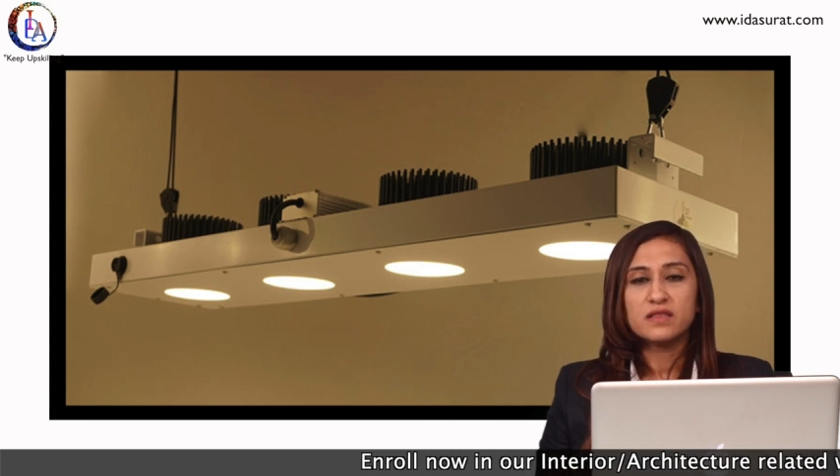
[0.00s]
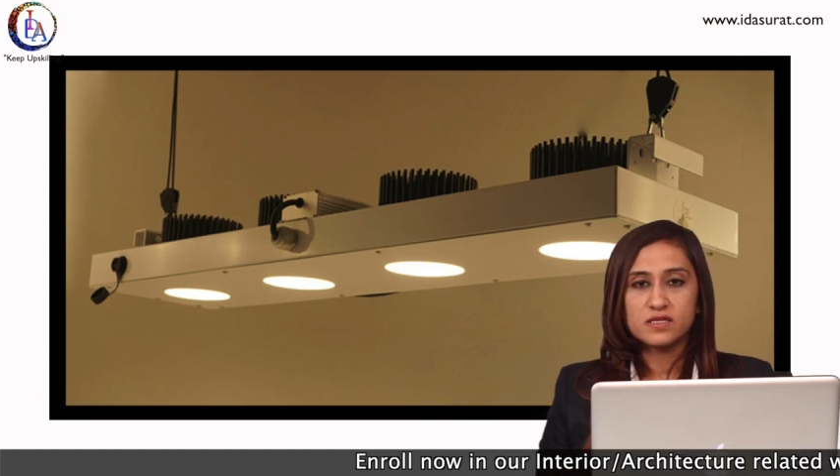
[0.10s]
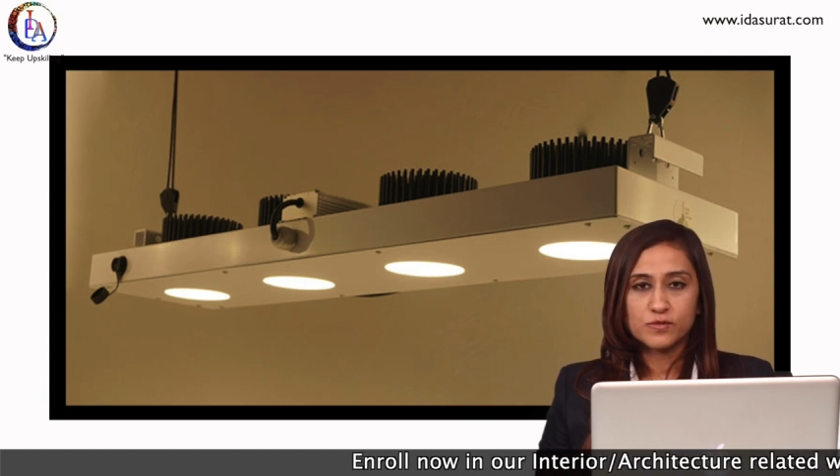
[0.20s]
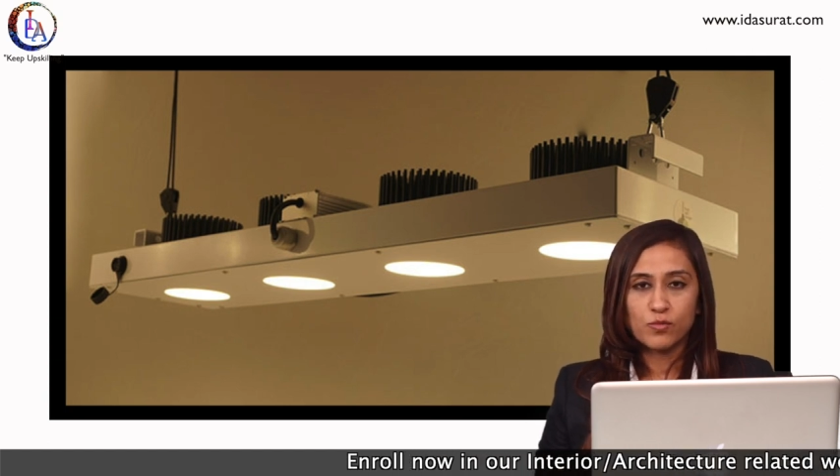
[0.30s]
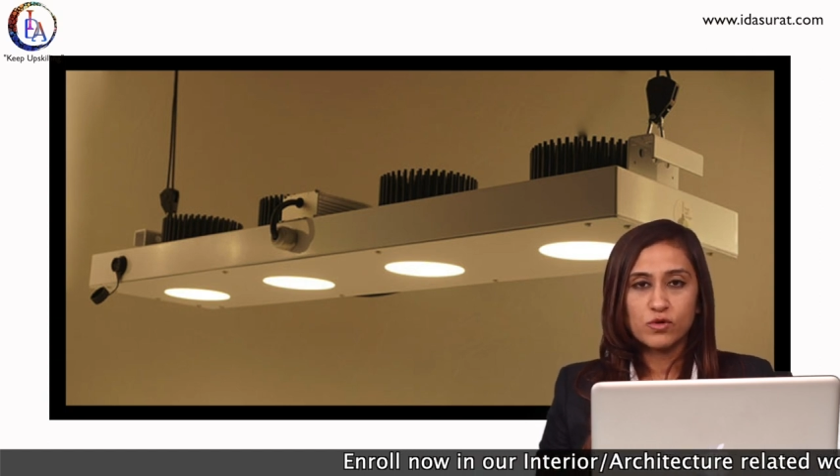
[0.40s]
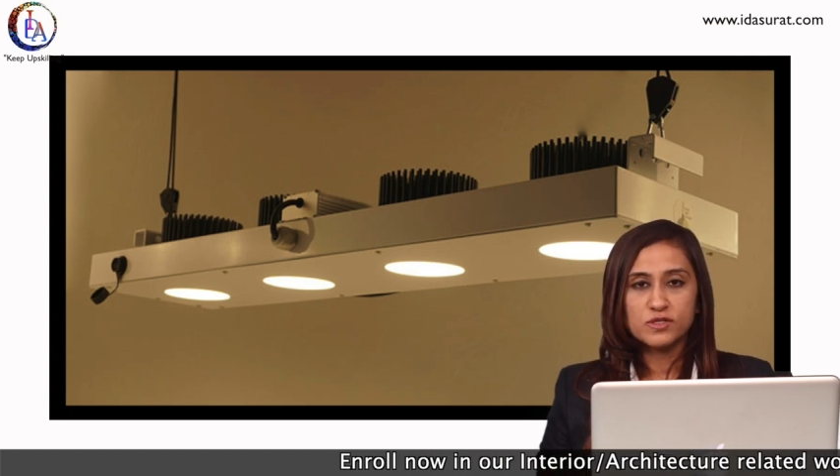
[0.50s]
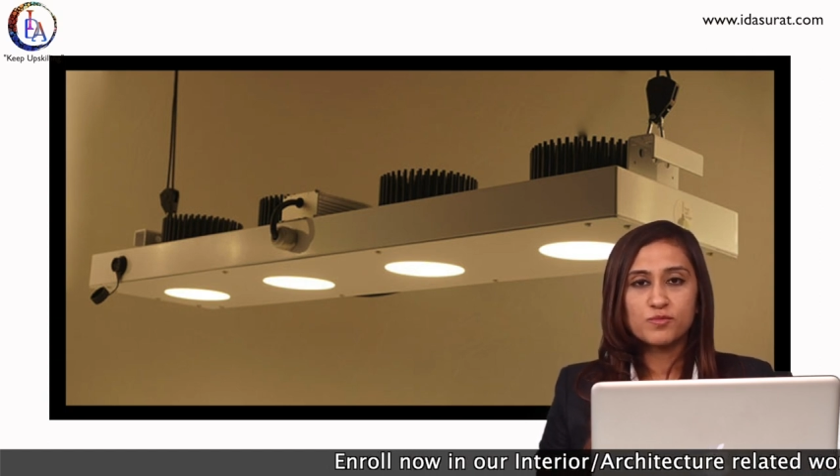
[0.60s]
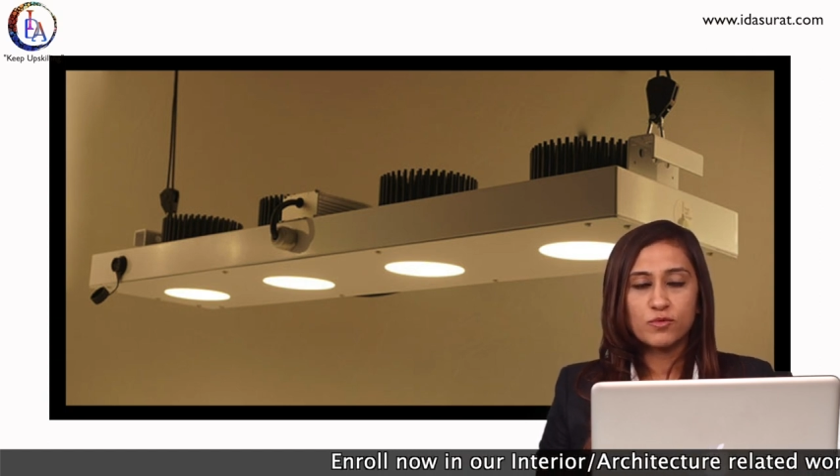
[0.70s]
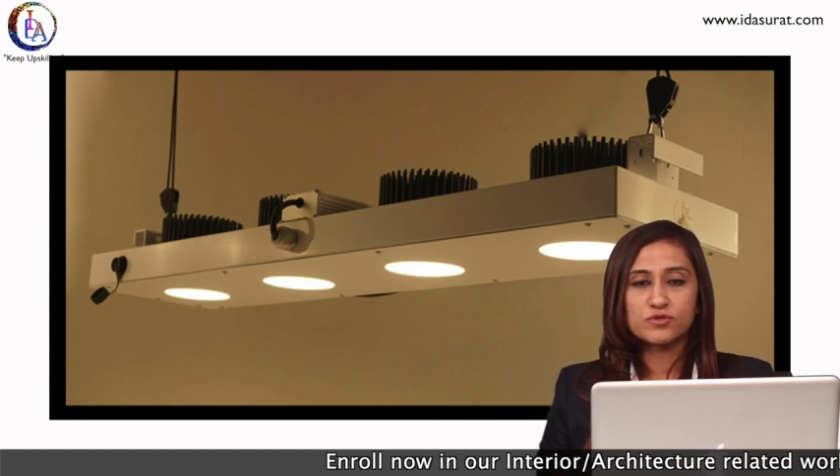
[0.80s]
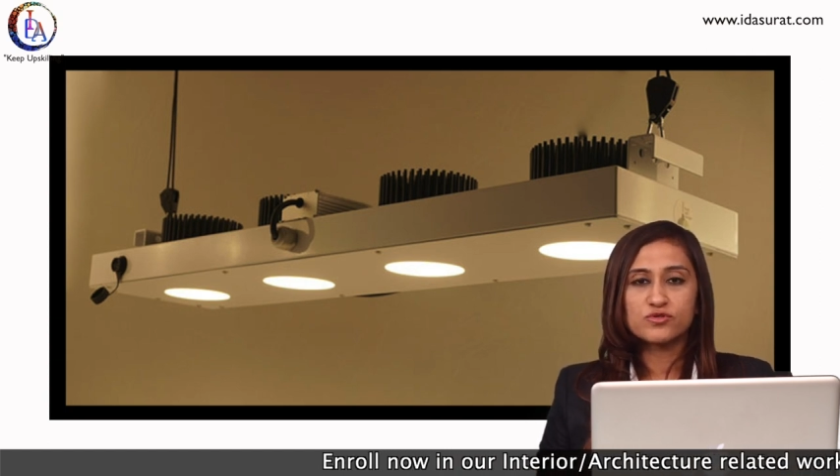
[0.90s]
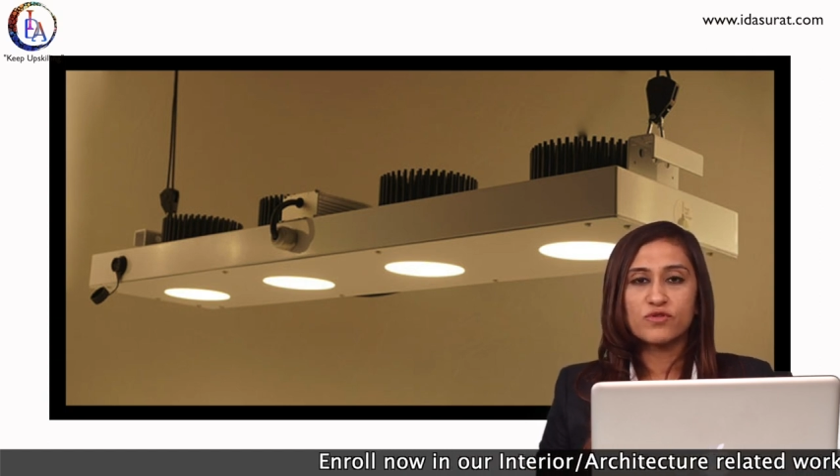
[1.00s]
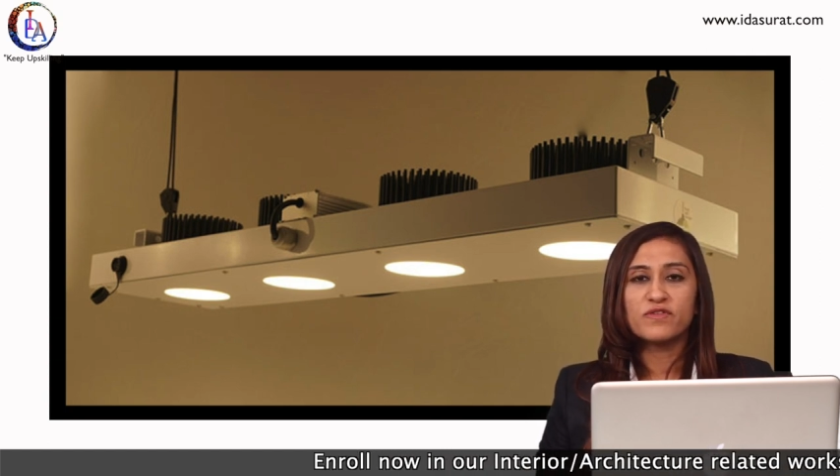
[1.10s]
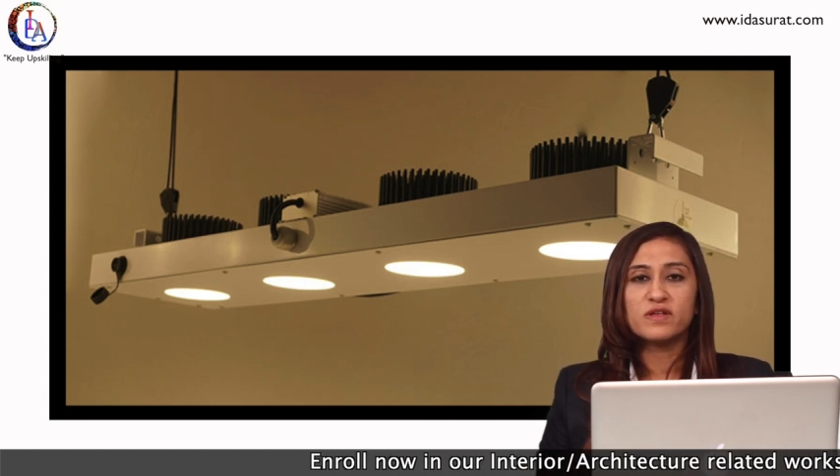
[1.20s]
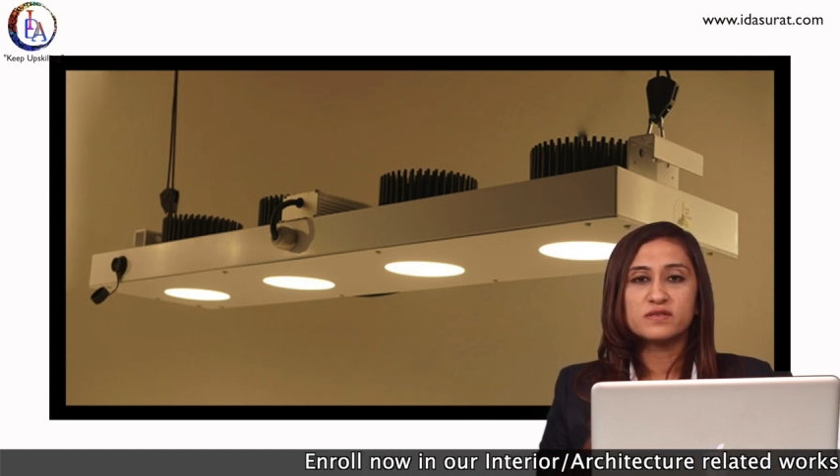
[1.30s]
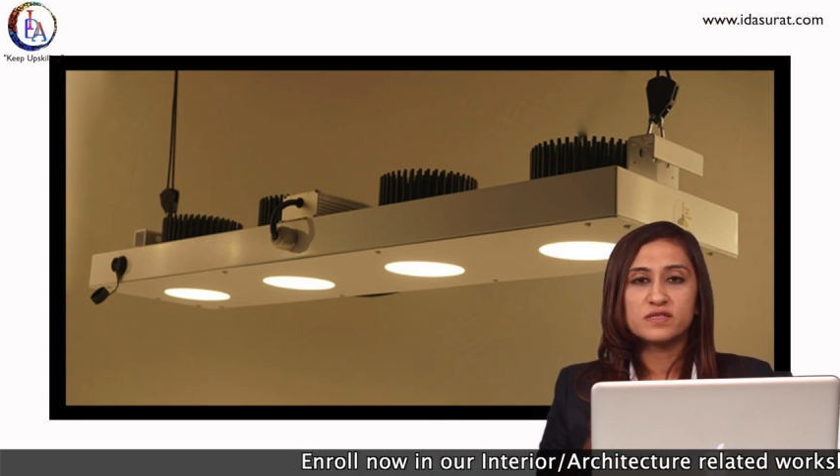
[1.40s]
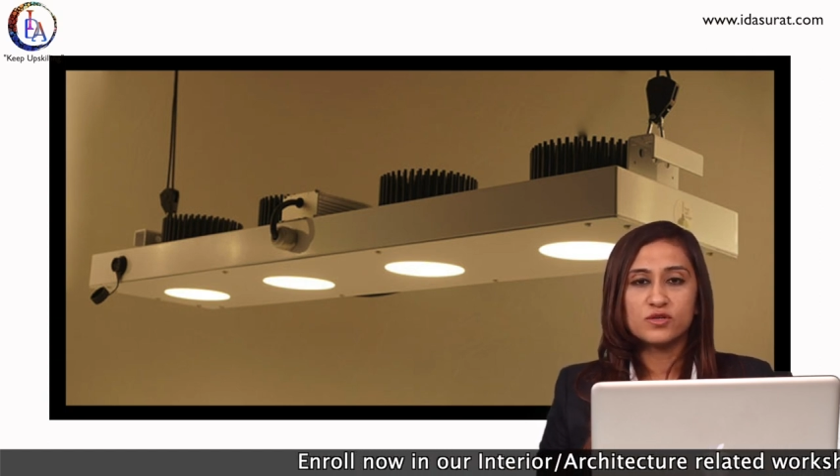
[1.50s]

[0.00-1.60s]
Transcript: the small spots of a